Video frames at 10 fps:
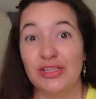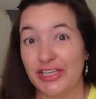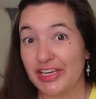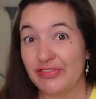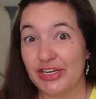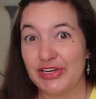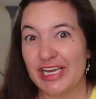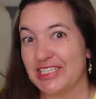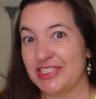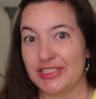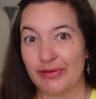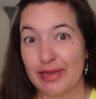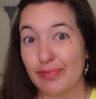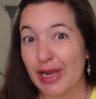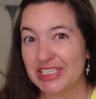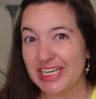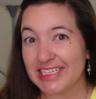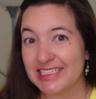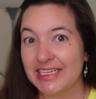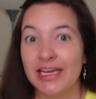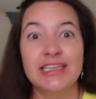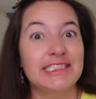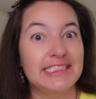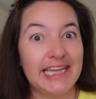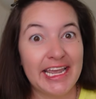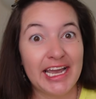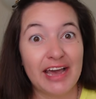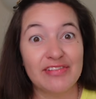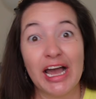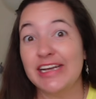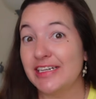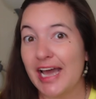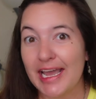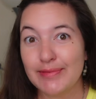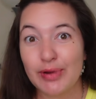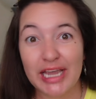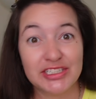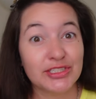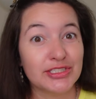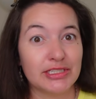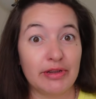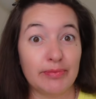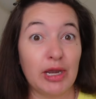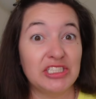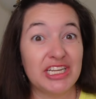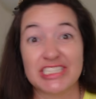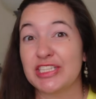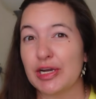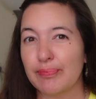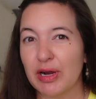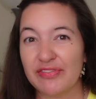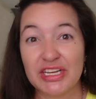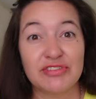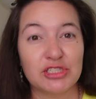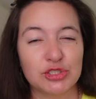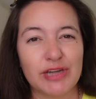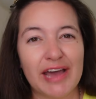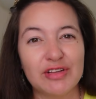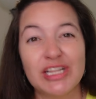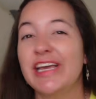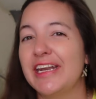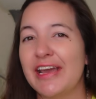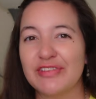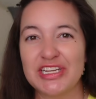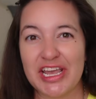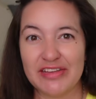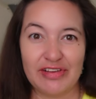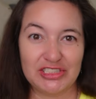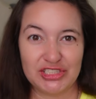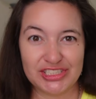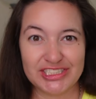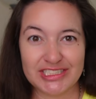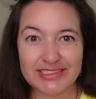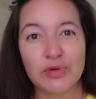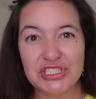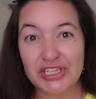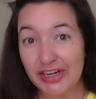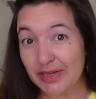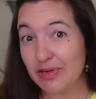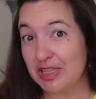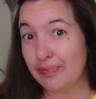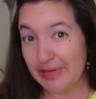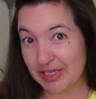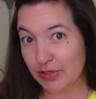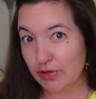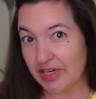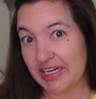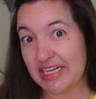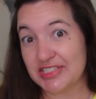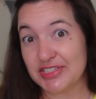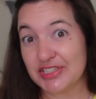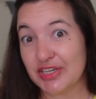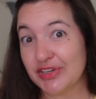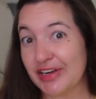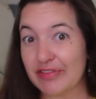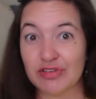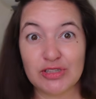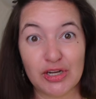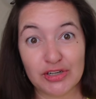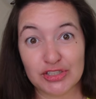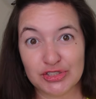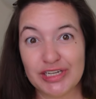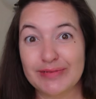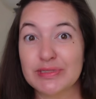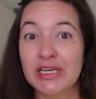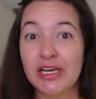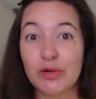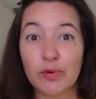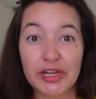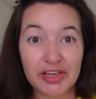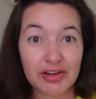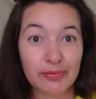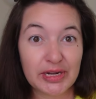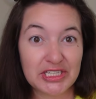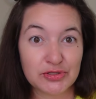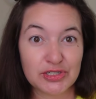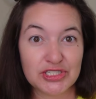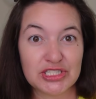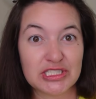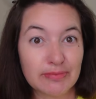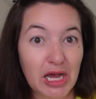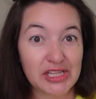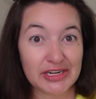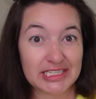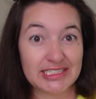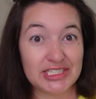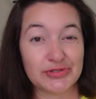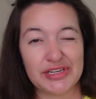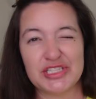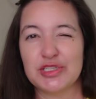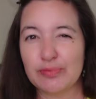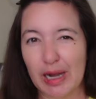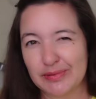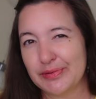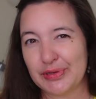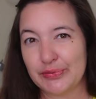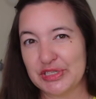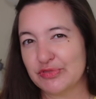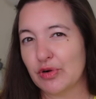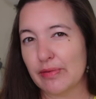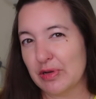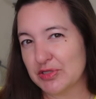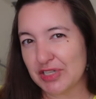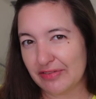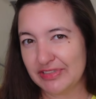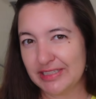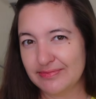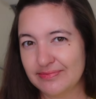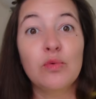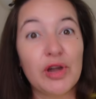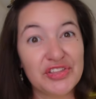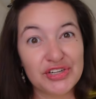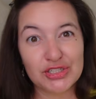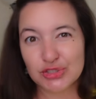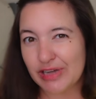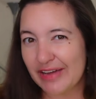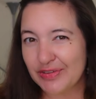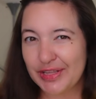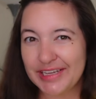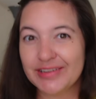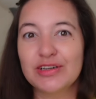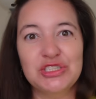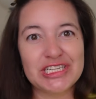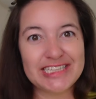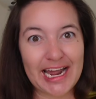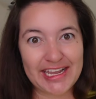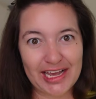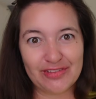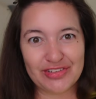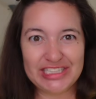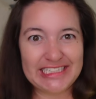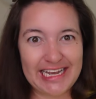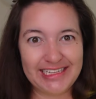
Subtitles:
Looking for your next sewing project? Today, I've got 9 practical sewing projects that are perfect for travel and everyday adventures. We're starting with the bigger organizers that are great for longer trips and working our way towards the smaller accessories you'll probably reach for most often, whether you're traveling or just heading out for the day.